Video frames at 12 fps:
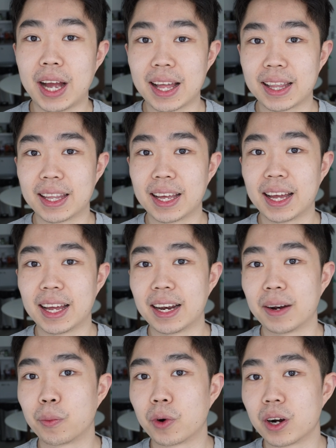and
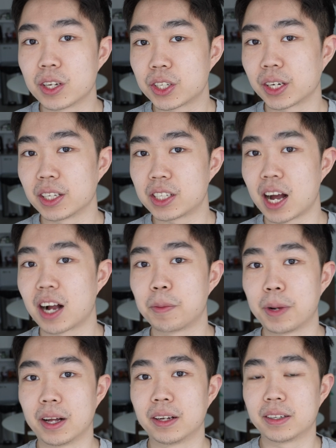then we're also gonna talk
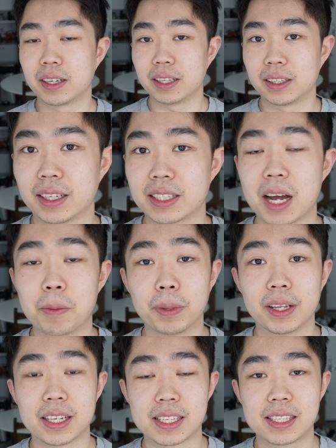about the
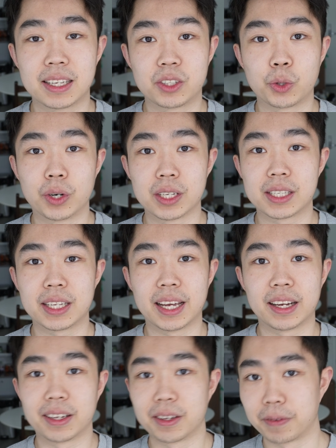templates towards the
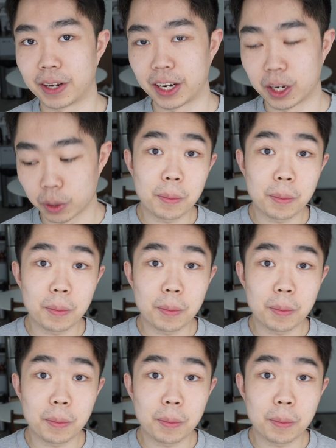end of the video.